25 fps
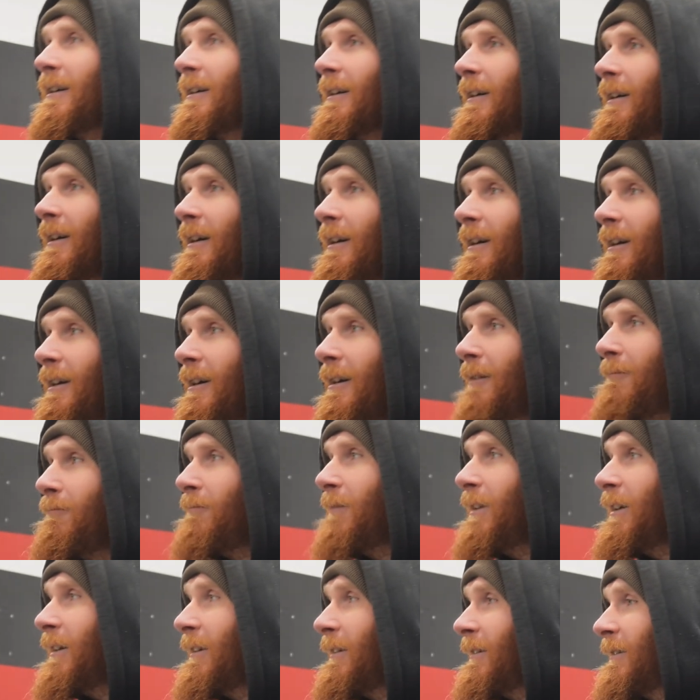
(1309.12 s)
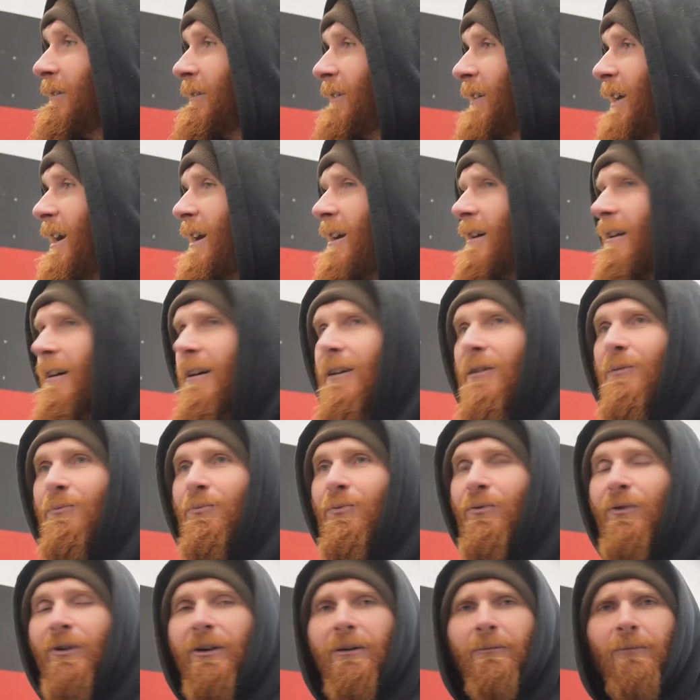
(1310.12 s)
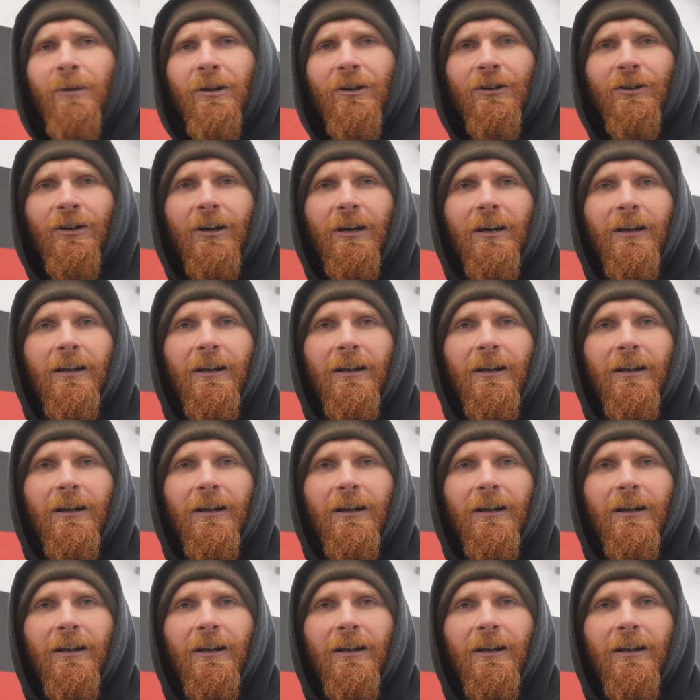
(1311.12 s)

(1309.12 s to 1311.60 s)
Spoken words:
And yeah, that's pretty much it, I